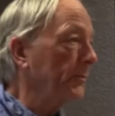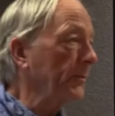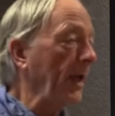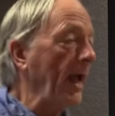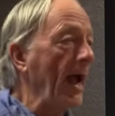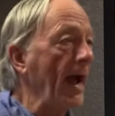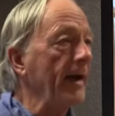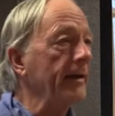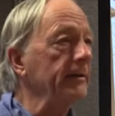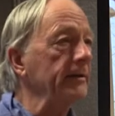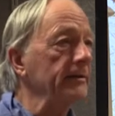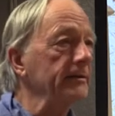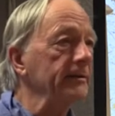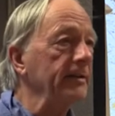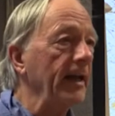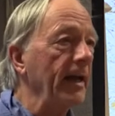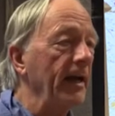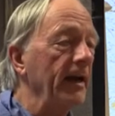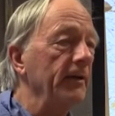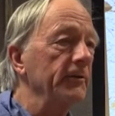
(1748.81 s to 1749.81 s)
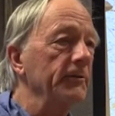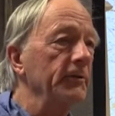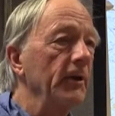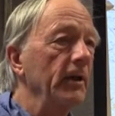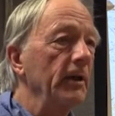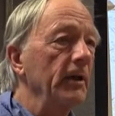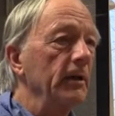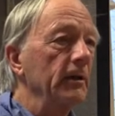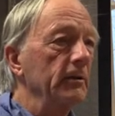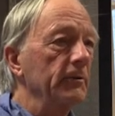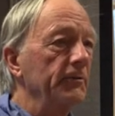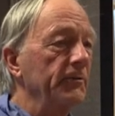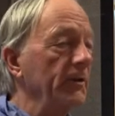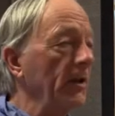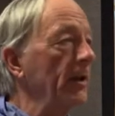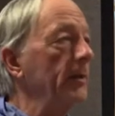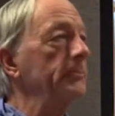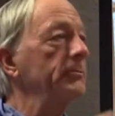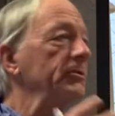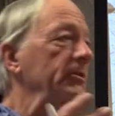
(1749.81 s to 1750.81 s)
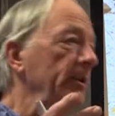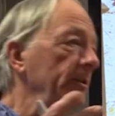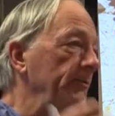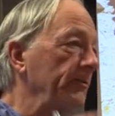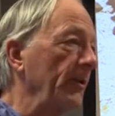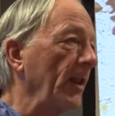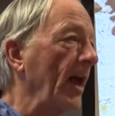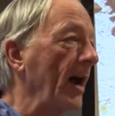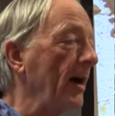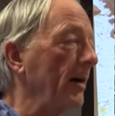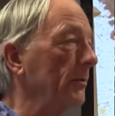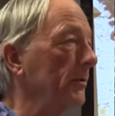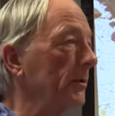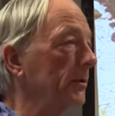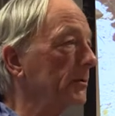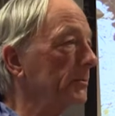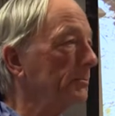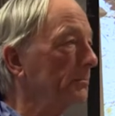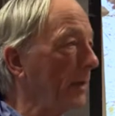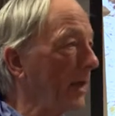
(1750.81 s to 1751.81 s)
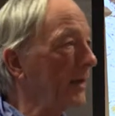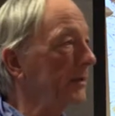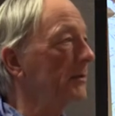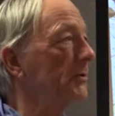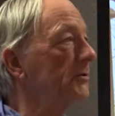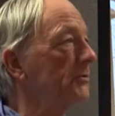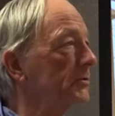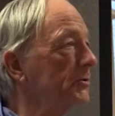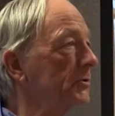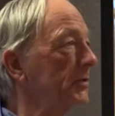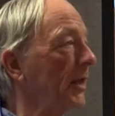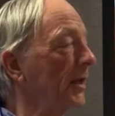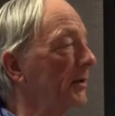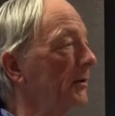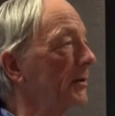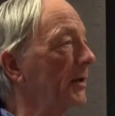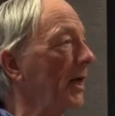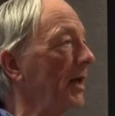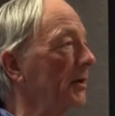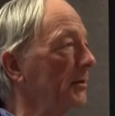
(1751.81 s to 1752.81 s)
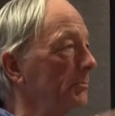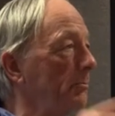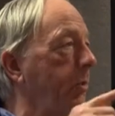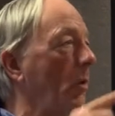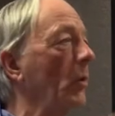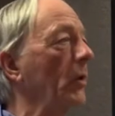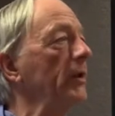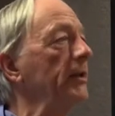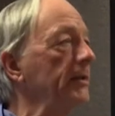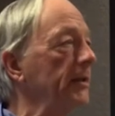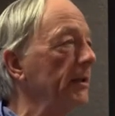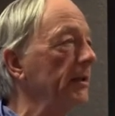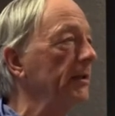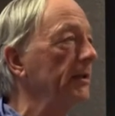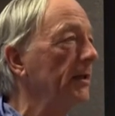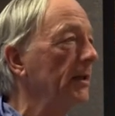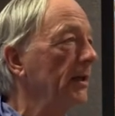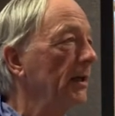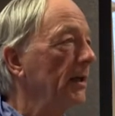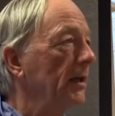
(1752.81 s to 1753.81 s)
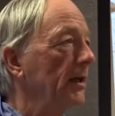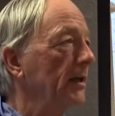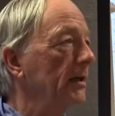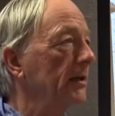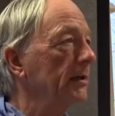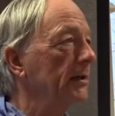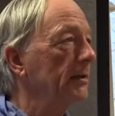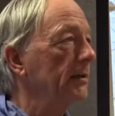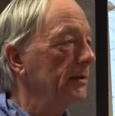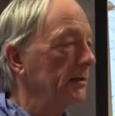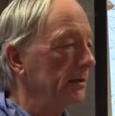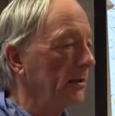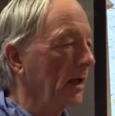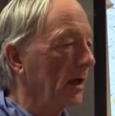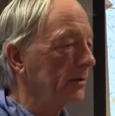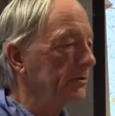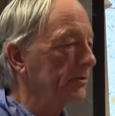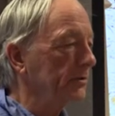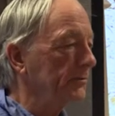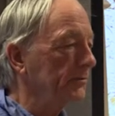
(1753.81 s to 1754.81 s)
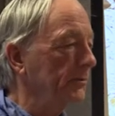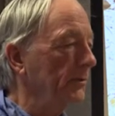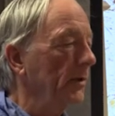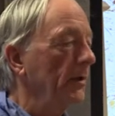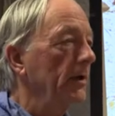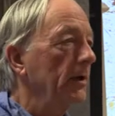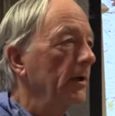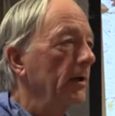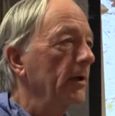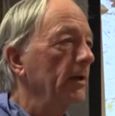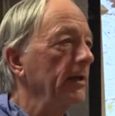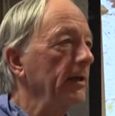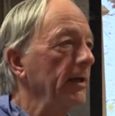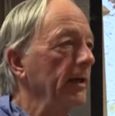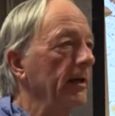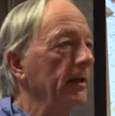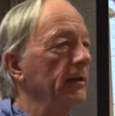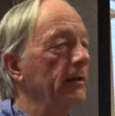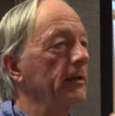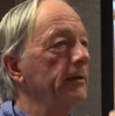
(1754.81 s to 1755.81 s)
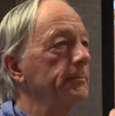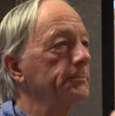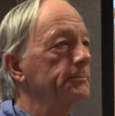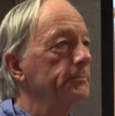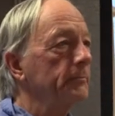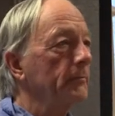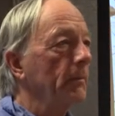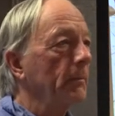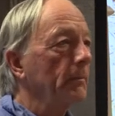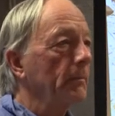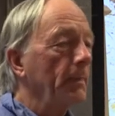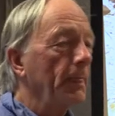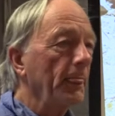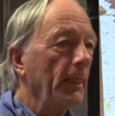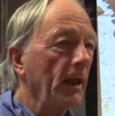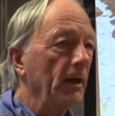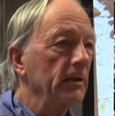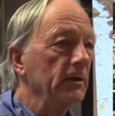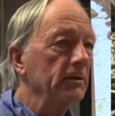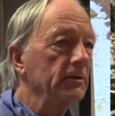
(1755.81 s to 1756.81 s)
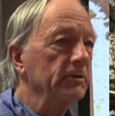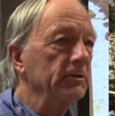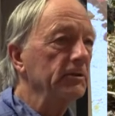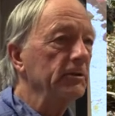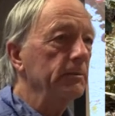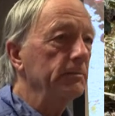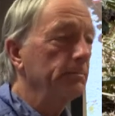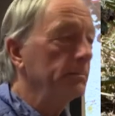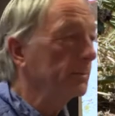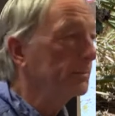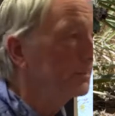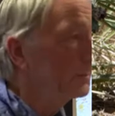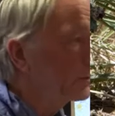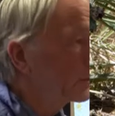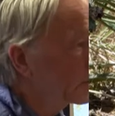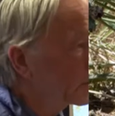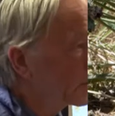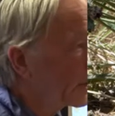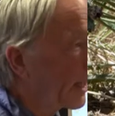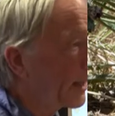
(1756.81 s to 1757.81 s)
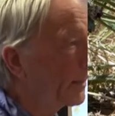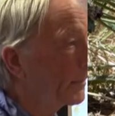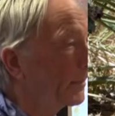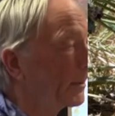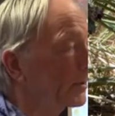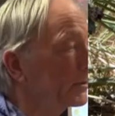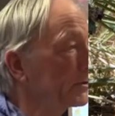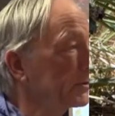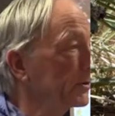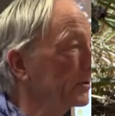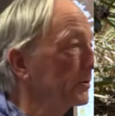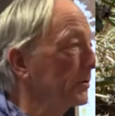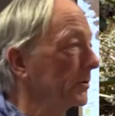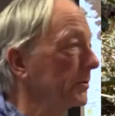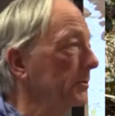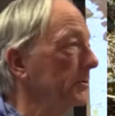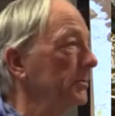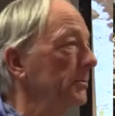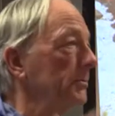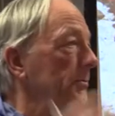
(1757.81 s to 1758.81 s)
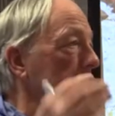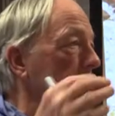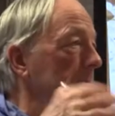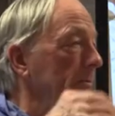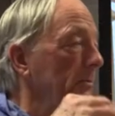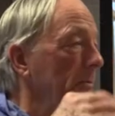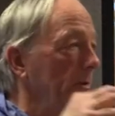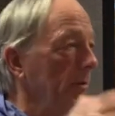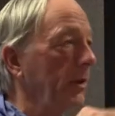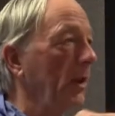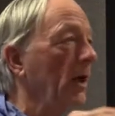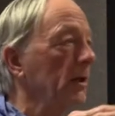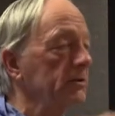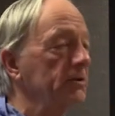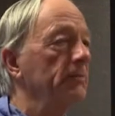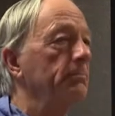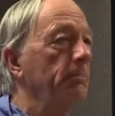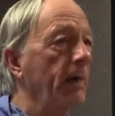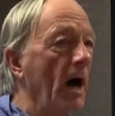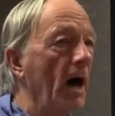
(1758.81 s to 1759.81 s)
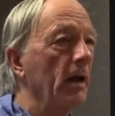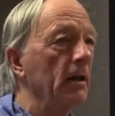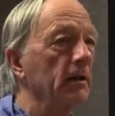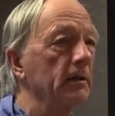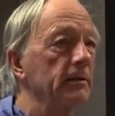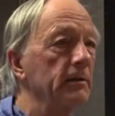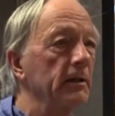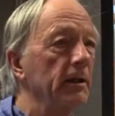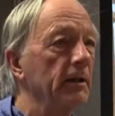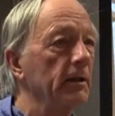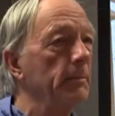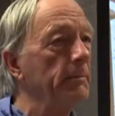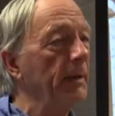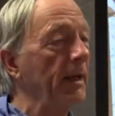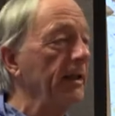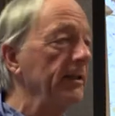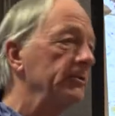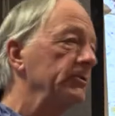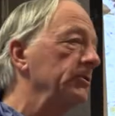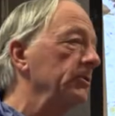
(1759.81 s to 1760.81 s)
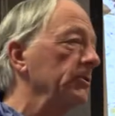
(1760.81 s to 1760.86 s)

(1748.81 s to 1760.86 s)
cactus have flimsy flower petals that are kind of pointed, uh, lots of uh, yellow uh, stamens to, with lots of pollen, and the bees